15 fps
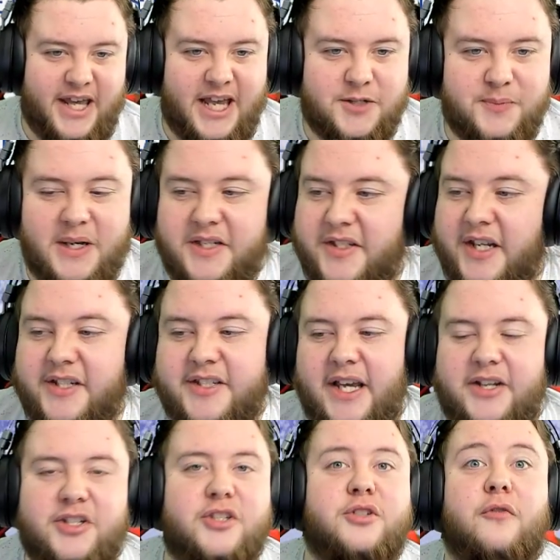SBC
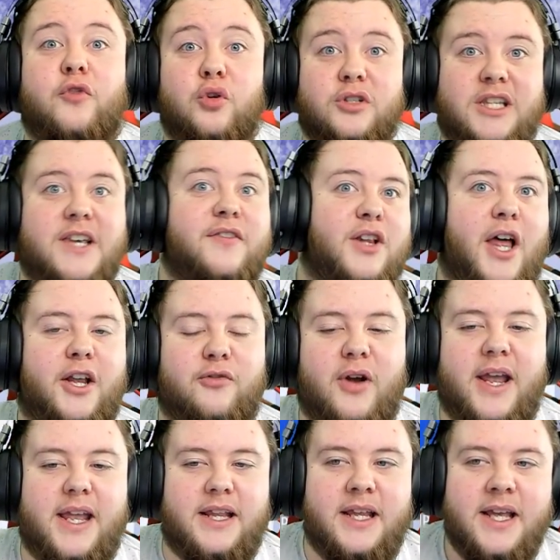section. So, of course, leave a like
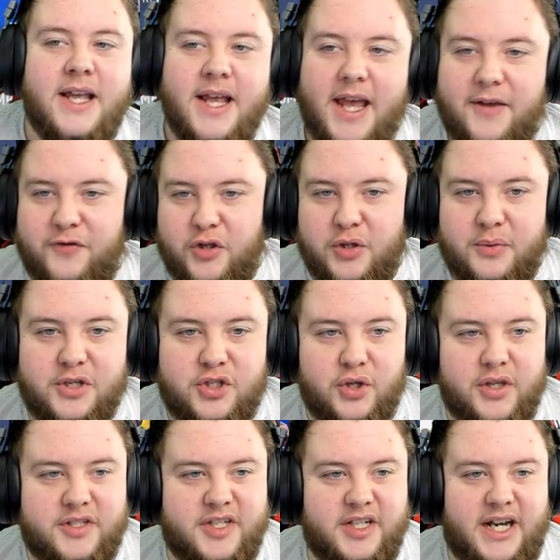rating if you do
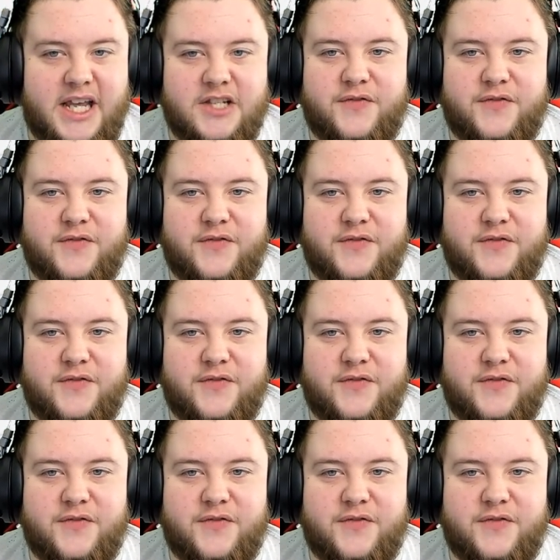enjoy the, today's